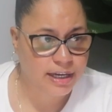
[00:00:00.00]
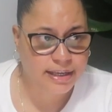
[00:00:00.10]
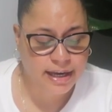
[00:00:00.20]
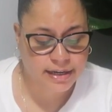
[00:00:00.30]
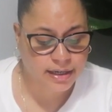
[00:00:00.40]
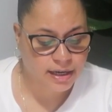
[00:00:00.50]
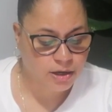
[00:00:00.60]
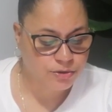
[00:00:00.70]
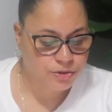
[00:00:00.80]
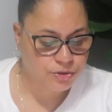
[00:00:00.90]
again,
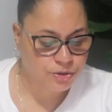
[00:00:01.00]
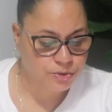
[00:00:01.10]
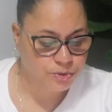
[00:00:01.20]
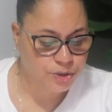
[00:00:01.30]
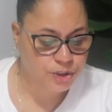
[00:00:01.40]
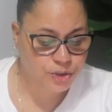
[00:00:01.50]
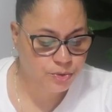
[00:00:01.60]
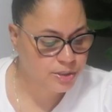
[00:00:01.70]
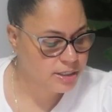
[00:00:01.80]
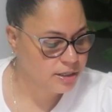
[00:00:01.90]
allows you to
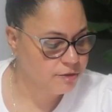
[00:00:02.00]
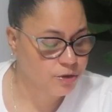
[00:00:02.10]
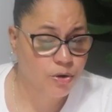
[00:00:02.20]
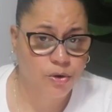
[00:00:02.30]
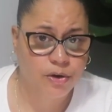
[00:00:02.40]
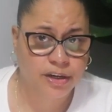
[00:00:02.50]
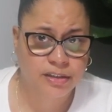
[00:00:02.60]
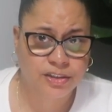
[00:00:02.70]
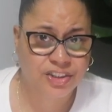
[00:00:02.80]
shoot, record,